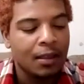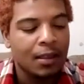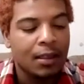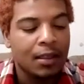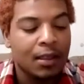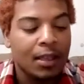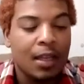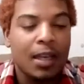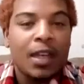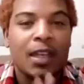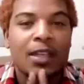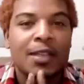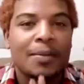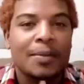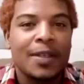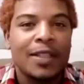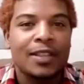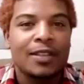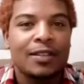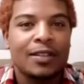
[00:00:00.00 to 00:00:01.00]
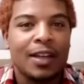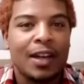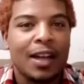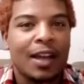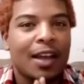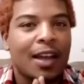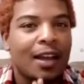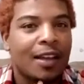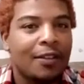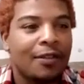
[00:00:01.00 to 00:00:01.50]
The next mixture that I
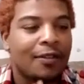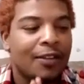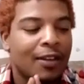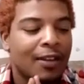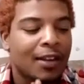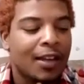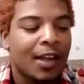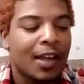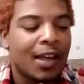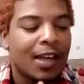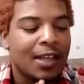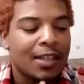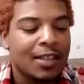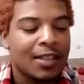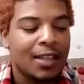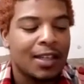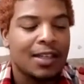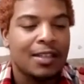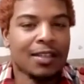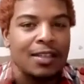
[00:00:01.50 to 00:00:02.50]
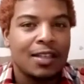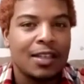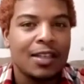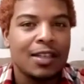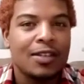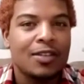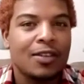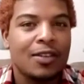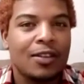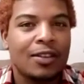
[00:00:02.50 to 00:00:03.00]
have for you guys is sea
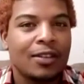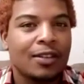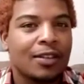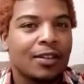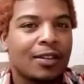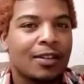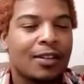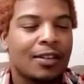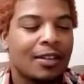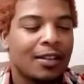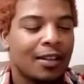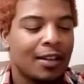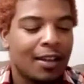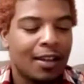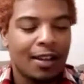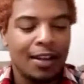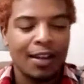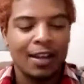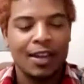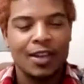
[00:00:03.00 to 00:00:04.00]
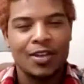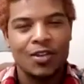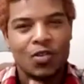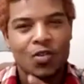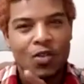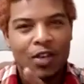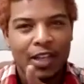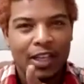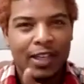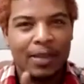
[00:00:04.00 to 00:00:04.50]
salt,
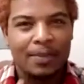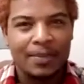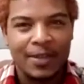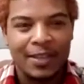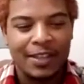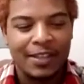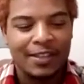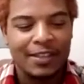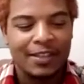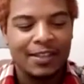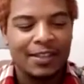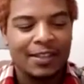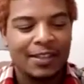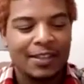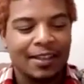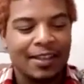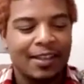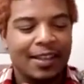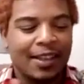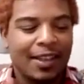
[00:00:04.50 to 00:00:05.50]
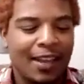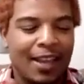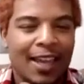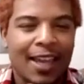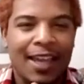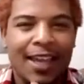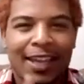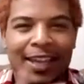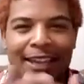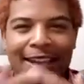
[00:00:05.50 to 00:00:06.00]
eucalyptus,
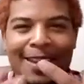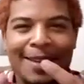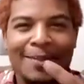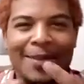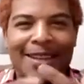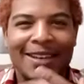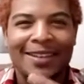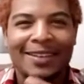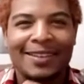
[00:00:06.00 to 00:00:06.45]
and lemon.